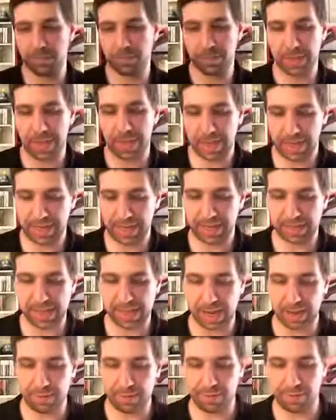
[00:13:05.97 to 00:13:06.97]
I guess
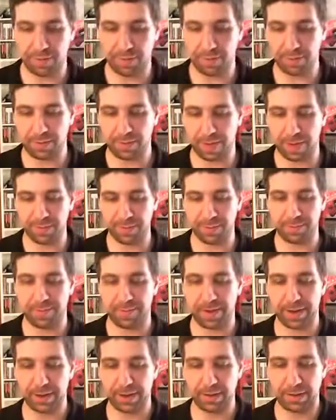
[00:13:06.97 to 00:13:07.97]
how to program a
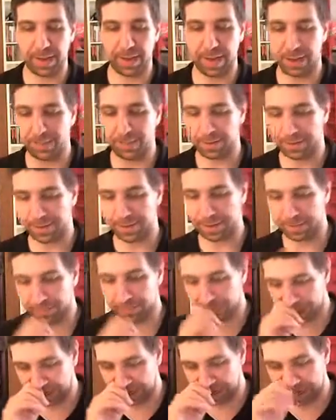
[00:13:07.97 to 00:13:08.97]
video game or
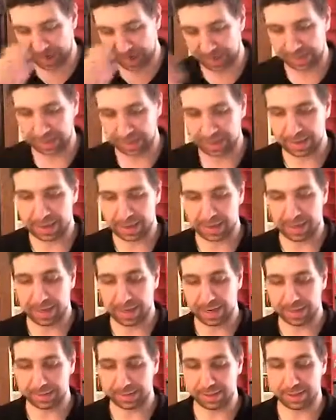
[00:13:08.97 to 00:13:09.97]
something.
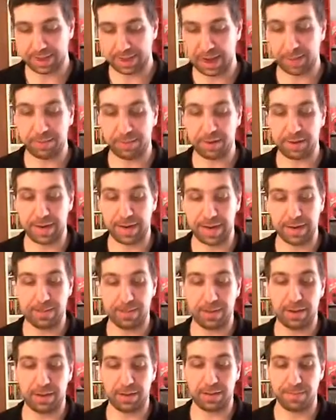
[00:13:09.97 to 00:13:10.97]
Has a chapter on how to
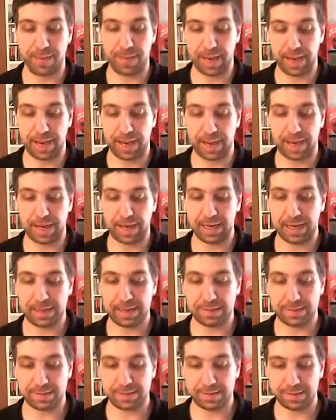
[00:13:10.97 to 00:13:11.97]
build a
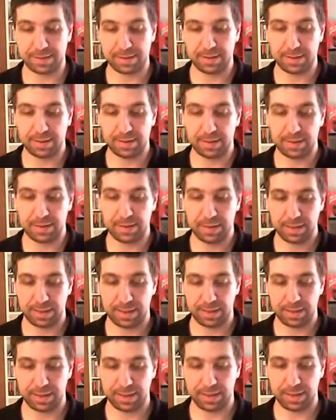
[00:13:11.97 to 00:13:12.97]
maze,
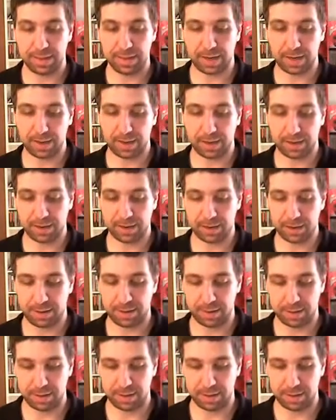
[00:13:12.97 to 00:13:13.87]
doing color.